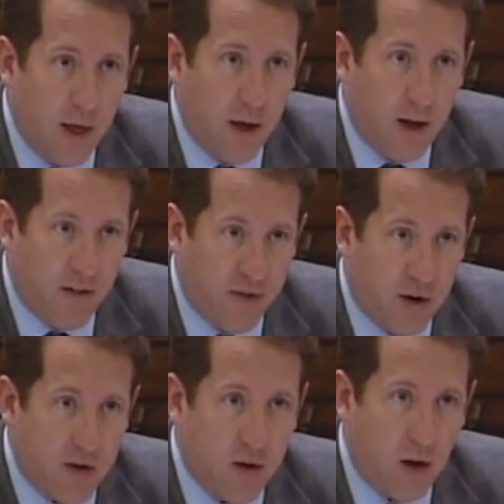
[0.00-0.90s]
uh,
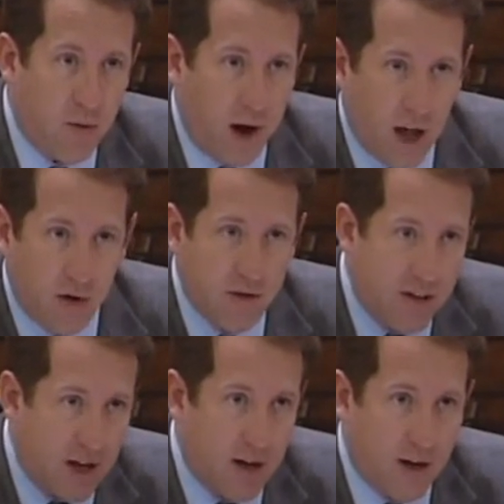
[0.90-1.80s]
effort uh, rather
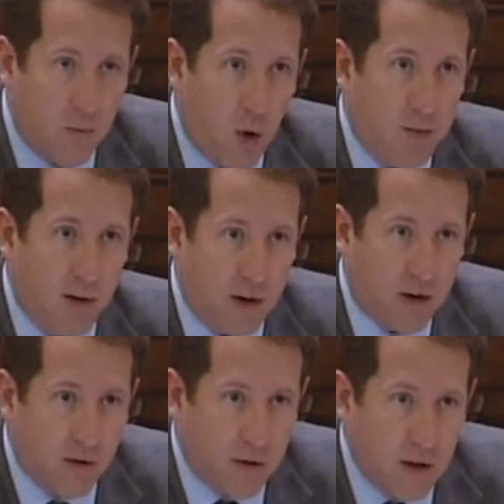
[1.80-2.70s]
than more
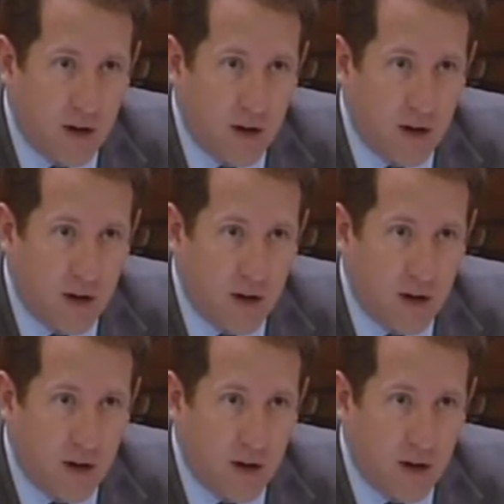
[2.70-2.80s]
political